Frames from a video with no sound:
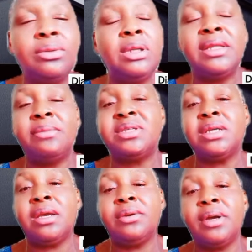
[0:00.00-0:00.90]
don't let them
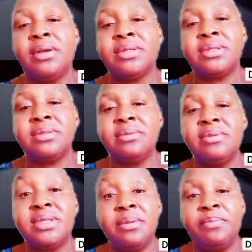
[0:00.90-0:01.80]
stay at your house.
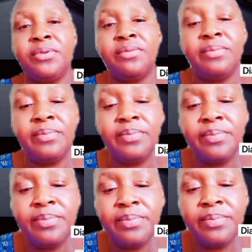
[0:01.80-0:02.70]
Simple.